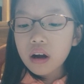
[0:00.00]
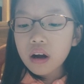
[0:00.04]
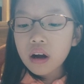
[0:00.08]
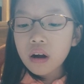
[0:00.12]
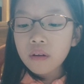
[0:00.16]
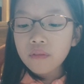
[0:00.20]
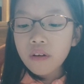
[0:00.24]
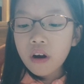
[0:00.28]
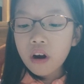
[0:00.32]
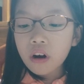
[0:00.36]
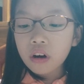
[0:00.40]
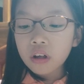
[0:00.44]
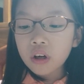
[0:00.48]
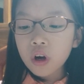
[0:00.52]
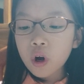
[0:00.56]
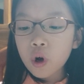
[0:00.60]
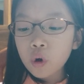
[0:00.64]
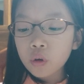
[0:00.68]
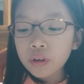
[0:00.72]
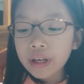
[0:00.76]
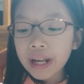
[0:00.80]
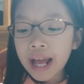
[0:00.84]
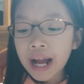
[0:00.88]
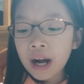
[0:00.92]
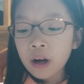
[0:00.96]
of our
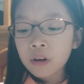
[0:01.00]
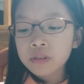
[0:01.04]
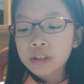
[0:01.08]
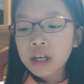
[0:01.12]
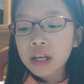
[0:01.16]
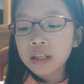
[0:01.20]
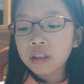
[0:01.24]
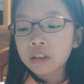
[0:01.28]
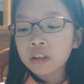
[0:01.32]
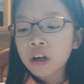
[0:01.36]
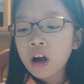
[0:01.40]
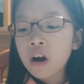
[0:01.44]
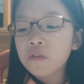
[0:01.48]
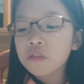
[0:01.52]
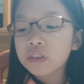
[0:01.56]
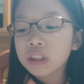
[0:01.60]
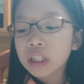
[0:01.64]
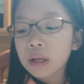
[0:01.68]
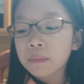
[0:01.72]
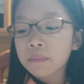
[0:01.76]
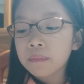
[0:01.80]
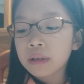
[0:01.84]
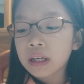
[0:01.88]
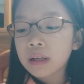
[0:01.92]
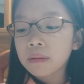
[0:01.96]
old house and covered
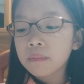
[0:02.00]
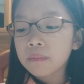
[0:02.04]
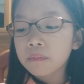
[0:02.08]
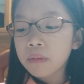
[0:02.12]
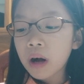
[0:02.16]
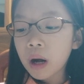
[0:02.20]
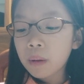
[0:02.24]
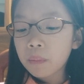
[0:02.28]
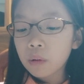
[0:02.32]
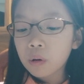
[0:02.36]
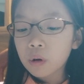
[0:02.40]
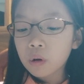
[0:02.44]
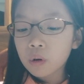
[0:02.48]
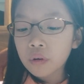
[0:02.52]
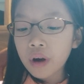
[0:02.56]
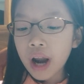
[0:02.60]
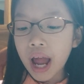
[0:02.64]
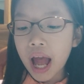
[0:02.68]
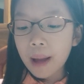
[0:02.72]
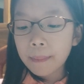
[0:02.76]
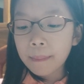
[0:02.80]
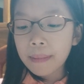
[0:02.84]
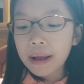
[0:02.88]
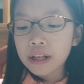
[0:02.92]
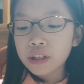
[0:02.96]
them in bubble
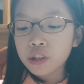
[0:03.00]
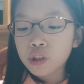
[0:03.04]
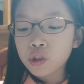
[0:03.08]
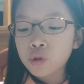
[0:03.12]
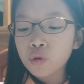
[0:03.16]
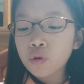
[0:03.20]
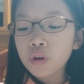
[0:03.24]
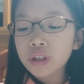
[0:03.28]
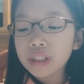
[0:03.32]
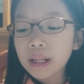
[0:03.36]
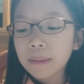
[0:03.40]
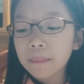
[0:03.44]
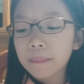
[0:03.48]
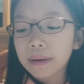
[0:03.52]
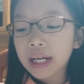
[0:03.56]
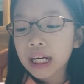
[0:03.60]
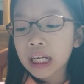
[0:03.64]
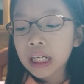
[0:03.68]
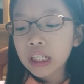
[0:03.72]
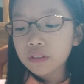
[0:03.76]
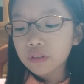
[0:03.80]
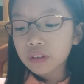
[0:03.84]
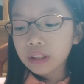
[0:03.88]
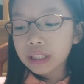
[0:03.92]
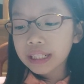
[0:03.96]
wrap and stored them
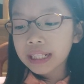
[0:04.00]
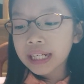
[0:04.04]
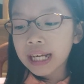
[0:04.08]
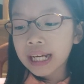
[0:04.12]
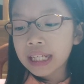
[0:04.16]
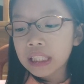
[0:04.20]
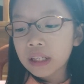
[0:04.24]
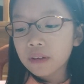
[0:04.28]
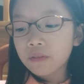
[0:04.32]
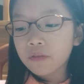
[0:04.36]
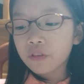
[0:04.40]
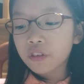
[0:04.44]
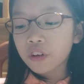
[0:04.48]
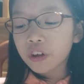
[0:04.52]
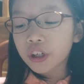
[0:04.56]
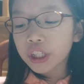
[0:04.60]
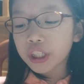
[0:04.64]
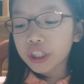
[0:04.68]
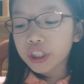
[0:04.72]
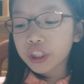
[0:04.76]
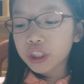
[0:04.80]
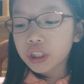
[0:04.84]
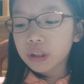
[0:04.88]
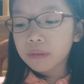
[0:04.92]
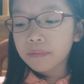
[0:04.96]
carefully in the
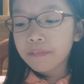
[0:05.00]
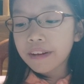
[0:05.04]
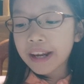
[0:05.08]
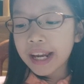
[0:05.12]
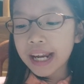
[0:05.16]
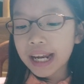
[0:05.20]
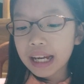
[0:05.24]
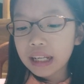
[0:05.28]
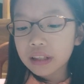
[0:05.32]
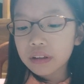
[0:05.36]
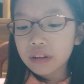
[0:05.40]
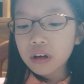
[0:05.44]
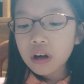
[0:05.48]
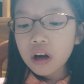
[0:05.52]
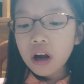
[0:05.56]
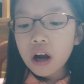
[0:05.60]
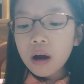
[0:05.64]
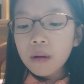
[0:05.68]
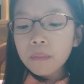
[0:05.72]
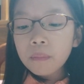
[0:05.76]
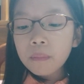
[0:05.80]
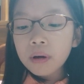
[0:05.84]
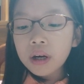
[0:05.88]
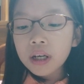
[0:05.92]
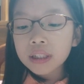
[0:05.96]
furniture van.
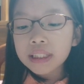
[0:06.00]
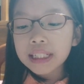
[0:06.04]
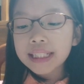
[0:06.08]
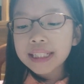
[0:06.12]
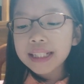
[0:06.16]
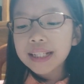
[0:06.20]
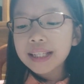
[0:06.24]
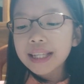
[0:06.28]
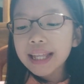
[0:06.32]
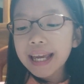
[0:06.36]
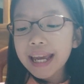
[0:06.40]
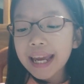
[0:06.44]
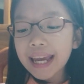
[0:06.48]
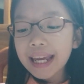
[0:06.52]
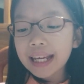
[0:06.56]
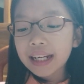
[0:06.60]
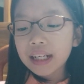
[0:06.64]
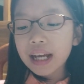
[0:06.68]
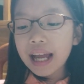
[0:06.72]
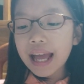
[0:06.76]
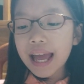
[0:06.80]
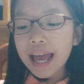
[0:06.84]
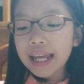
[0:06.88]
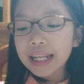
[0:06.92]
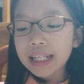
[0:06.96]
But he didn't
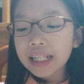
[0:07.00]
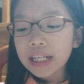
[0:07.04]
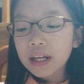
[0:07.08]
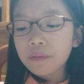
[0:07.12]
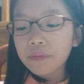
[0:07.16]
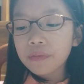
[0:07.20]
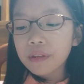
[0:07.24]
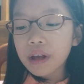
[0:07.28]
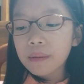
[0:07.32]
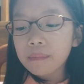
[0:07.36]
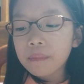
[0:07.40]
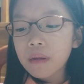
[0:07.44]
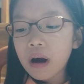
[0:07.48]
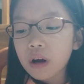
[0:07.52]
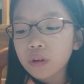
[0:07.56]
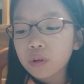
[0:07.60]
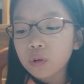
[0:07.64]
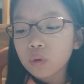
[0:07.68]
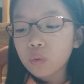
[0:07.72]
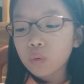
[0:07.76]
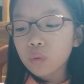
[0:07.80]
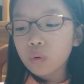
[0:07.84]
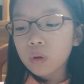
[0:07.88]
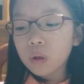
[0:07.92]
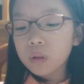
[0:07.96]
hang any of them on
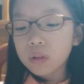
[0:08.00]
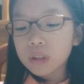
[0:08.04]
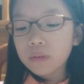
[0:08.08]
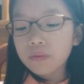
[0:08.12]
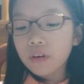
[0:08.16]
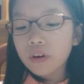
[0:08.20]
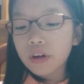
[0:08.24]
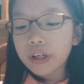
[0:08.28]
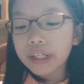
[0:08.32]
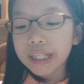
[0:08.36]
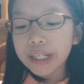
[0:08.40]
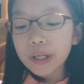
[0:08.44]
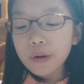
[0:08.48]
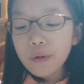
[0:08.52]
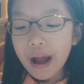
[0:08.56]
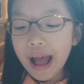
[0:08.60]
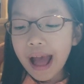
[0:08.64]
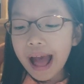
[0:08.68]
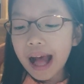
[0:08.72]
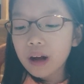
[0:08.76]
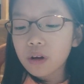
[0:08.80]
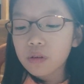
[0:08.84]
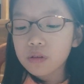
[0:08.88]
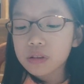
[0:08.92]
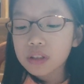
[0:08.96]
the walls of our new
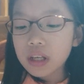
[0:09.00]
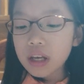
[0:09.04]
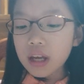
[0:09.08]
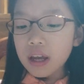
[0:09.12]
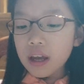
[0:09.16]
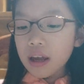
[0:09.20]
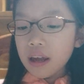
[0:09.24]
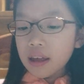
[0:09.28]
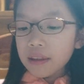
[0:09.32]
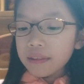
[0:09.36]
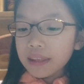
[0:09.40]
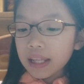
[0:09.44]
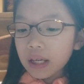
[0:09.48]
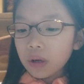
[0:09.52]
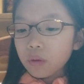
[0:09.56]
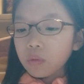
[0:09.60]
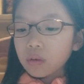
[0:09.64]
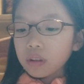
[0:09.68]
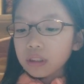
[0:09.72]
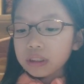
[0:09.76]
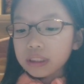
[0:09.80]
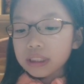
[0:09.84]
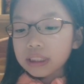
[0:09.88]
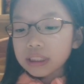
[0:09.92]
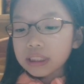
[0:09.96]
house. They
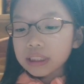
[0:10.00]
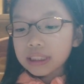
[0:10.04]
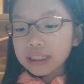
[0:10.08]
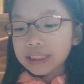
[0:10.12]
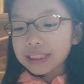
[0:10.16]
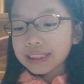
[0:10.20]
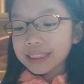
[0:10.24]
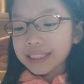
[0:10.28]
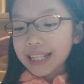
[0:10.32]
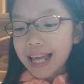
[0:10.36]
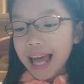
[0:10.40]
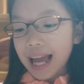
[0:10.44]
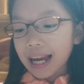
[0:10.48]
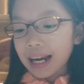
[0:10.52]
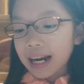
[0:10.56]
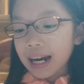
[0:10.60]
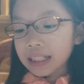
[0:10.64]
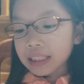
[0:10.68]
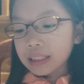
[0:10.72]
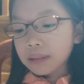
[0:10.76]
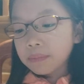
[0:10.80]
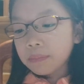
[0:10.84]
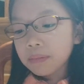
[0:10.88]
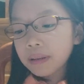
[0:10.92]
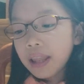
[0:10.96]
were stacked
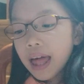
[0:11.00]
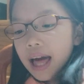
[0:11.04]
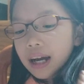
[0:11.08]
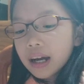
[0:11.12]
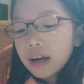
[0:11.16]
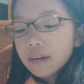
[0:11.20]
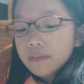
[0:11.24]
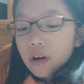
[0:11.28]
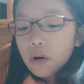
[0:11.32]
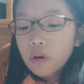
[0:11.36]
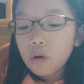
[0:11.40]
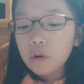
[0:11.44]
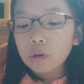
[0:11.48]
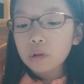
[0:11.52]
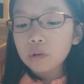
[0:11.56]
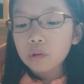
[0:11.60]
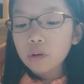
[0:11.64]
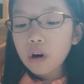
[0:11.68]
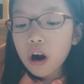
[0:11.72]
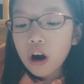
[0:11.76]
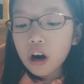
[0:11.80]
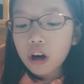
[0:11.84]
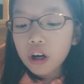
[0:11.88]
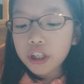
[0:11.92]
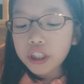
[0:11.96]
at the back of our
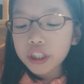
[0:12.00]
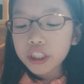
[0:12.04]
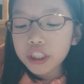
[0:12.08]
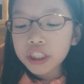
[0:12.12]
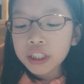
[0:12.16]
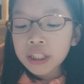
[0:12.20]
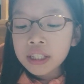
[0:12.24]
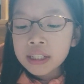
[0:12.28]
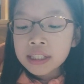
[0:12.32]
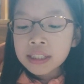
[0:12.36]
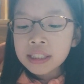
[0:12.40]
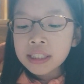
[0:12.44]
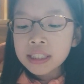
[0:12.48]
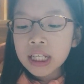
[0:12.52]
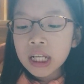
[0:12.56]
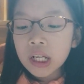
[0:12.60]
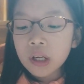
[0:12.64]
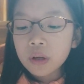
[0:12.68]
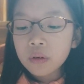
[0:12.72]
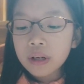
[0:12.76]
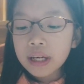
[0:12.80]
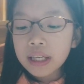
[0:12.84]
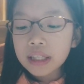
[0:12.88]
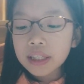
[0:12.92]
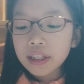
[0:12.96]
garage,
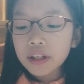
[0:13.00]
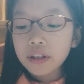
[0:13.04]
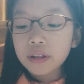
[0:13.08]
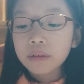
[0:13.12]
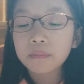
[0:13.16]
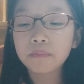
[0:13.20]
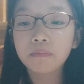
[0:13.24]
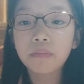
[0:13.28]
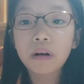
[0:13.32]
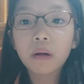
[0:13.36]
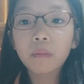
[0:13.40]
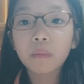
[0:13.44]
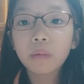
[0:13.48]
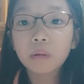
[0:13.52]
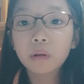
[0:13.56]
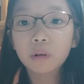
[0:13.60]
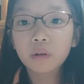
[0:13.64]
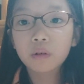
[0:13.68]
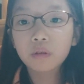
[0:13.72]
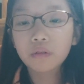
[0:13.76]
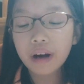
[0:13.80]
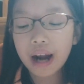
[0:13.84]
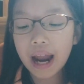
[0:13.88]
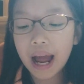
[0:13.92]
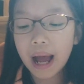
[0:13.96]
still in their
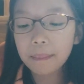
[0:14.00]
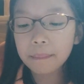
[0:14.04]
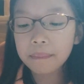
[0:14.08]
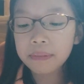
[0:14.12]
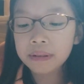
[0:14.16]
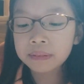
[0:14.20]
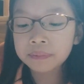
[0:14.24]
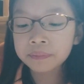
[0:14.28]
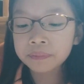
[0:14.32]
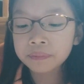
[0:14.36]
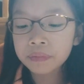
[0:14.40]
bubble wrap.